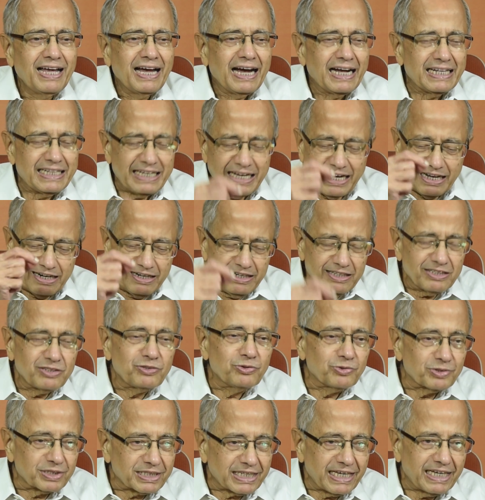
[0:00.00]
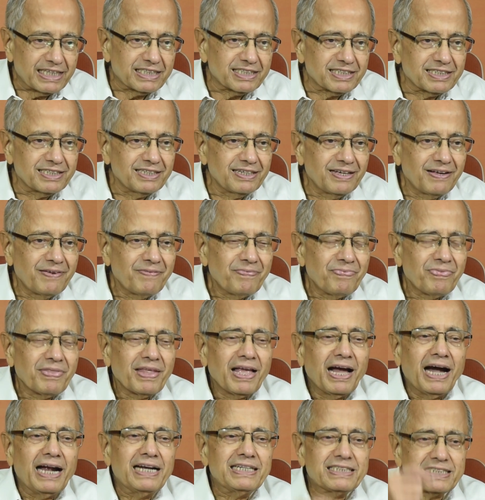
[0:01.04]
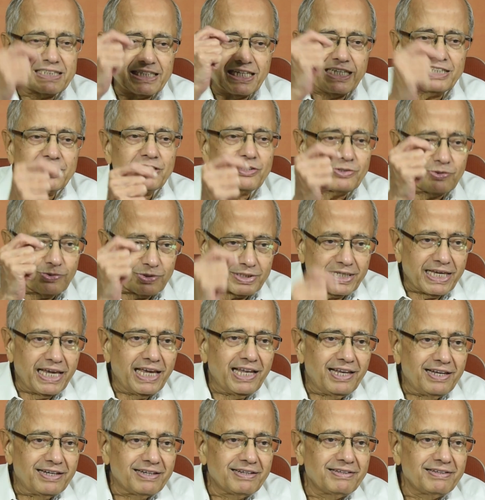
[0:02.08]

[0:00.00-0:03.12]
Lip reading: I think unless you sketch and sketch to scale,